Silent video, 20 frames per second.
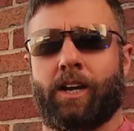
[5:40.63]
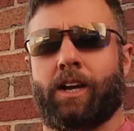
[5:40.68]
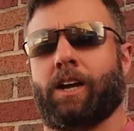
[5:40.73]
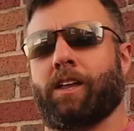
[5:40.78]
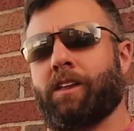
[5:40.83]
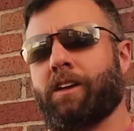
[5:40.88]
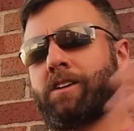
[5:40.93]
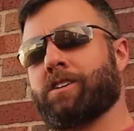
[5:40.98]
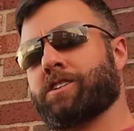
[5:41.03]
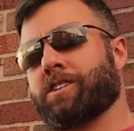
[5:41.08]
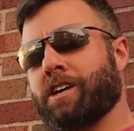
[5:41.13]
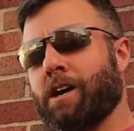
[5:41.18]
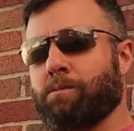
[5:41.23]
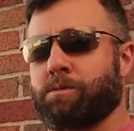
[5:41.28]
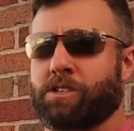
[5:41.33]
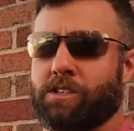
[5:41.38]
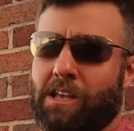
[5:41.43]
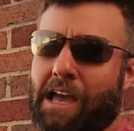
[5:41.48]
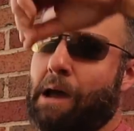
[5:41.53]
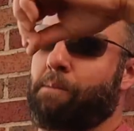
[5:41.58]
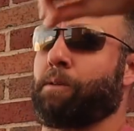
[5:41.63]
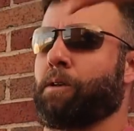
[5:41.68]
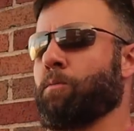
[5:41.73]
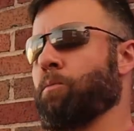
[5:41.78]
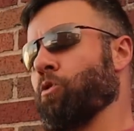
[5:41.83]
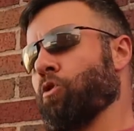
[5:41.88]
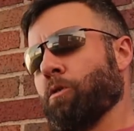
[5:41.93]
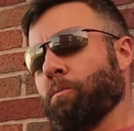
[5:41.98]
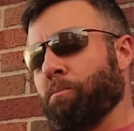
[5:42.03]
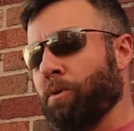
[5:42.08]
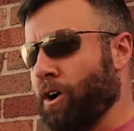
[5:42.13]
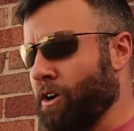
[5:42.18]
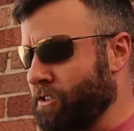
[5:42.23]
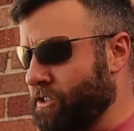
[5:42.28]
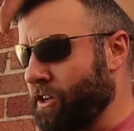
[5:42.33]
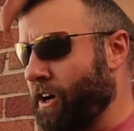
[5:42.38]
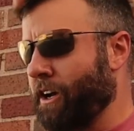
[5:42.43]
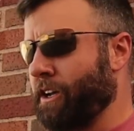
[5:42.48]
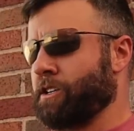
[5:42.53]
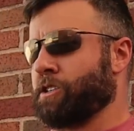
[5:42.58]
And they just kept slapping more books
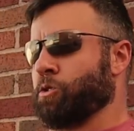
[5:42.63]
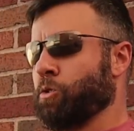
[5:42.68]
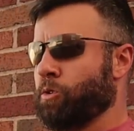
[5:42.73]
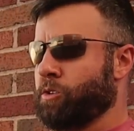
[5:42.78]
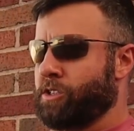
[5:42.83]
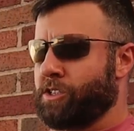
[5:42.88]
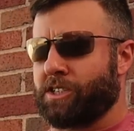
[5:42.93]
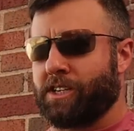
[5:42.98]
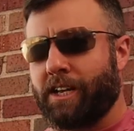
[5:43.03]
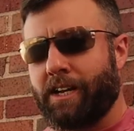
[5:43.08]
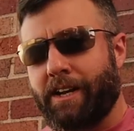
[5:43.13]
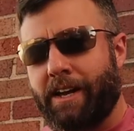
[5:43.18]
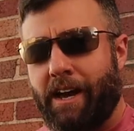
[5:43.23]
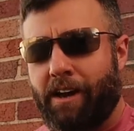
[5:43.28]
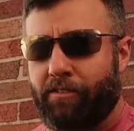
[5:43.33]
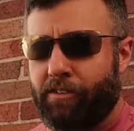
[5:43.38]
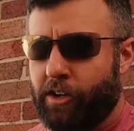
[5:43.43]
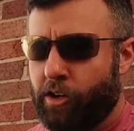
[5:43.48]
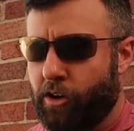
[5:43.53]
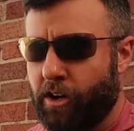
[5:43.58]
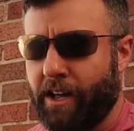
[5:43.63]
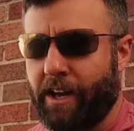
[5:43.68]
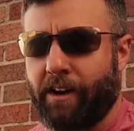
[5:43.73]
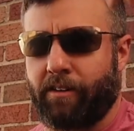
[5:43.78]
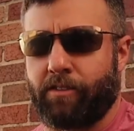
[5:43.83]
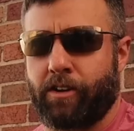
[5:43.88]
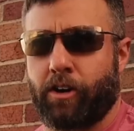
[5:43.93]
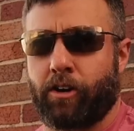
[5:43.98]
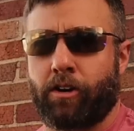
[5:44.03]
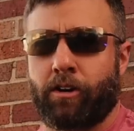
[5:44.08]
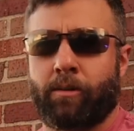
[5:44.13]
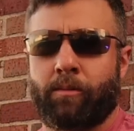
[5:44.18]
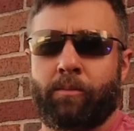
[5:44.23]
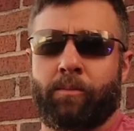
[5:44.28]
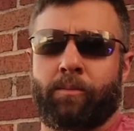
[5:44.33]
on it, so it was just getting heavier and heavier.